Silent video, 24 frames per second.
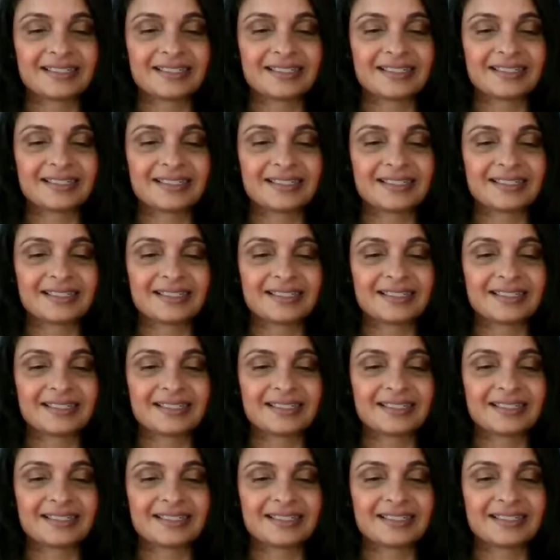
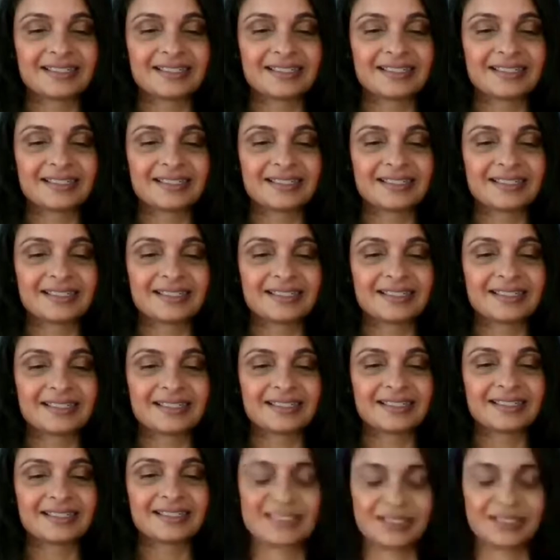
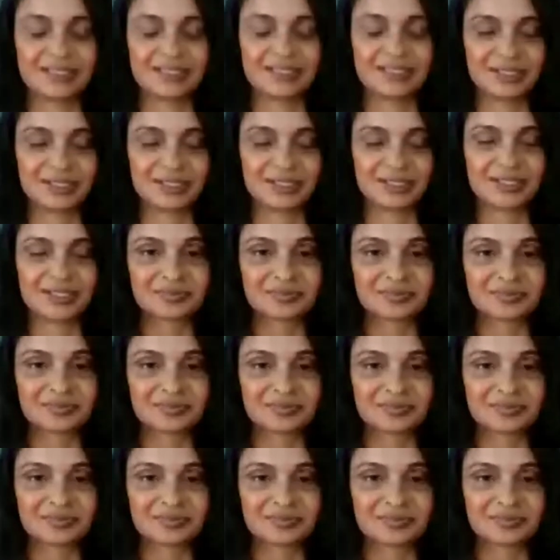(silent)